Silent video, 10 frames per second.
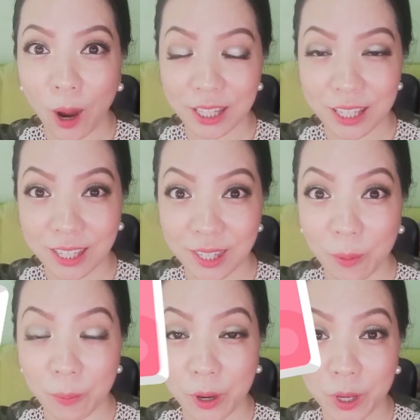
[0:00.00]
what is
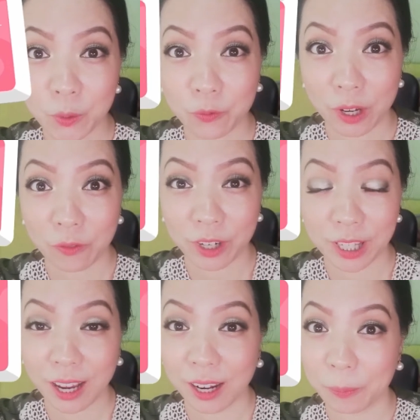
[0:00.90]
your most
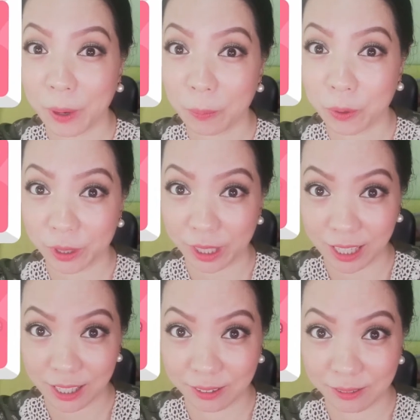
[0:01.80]
favorite Colourpop
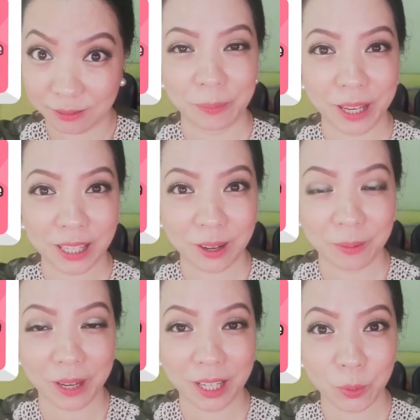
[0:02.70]
product. The best
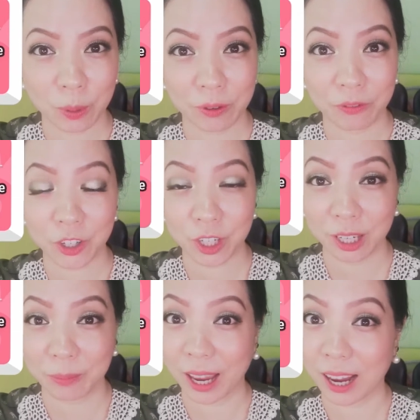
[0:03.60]
comment will be
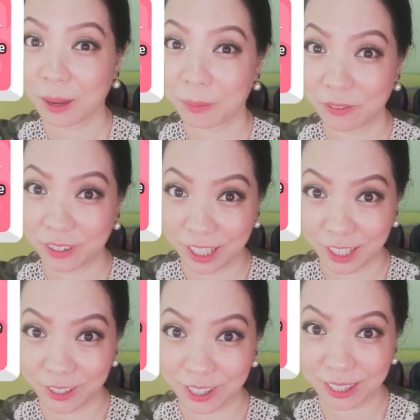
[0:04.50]
featured in my upcoming
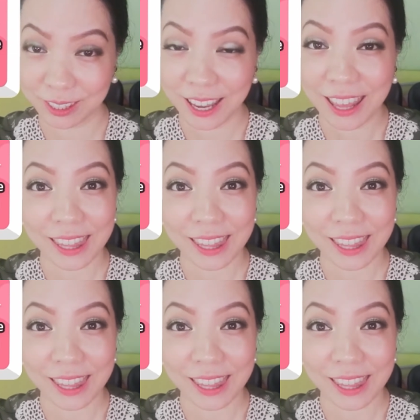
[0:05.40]
videos.